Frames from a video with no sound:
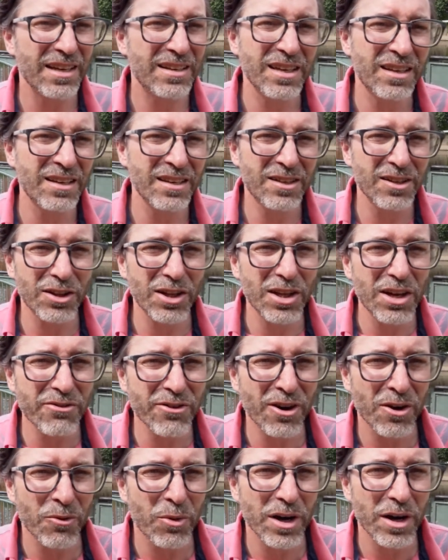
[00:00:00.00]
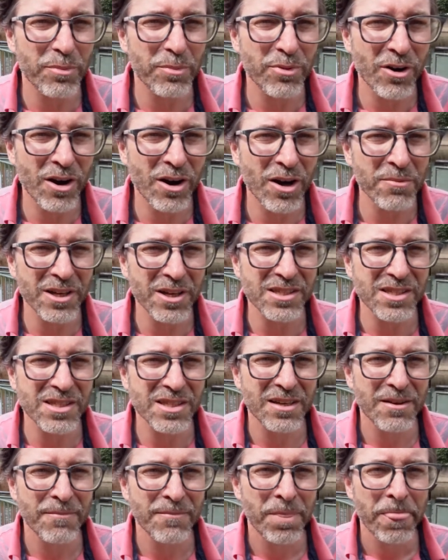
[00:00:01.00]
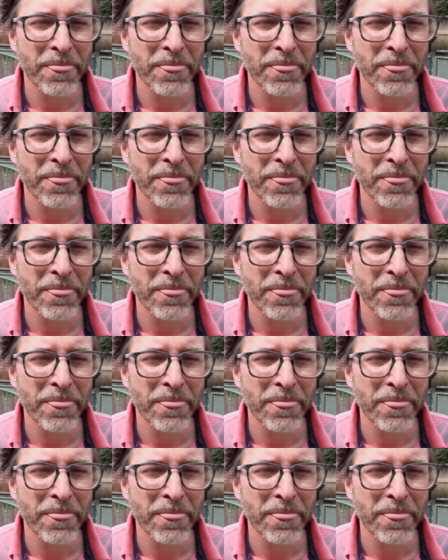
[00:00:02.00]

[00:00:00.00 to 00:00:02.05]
It didn't deliver on what it promised.